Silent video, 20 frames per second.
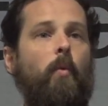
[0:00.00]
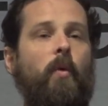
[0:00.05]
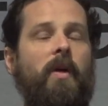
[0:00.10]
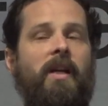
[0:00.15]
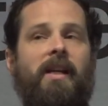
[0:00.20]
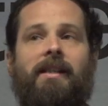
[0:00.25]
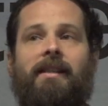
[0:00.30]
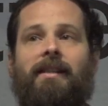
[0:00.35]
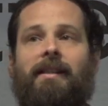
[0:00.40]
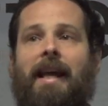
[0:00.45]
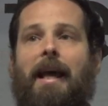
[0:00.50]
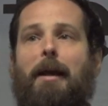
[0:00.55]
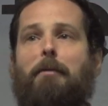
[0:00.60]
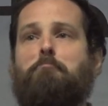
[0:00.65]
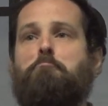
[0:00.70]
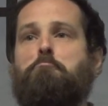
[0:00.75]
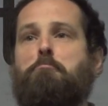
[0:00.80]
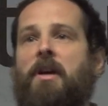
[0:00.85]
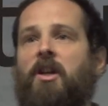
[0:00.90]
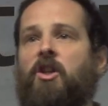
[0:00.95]
we
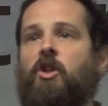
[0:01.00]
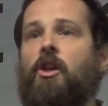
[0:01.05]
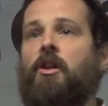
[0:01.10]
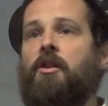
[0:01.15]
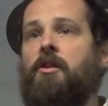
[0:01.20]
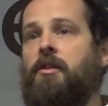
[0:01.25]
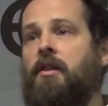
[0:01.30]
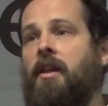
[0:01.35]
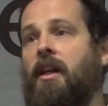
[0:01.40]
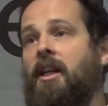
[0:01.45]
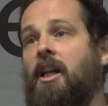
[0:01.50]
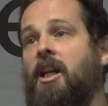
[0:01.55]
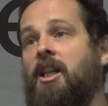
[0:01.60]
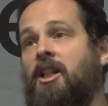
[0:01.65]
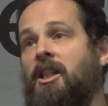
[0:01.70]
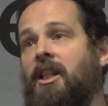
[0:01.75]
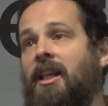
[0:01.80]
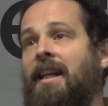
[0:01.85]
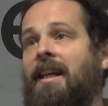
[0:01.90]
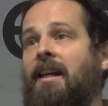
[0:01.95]
set missions that
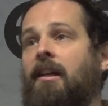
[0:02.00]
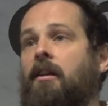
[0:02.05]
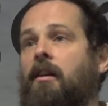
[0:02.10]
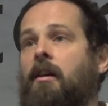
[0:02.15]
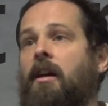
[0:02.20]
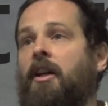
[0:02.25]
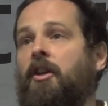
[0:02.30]
tailor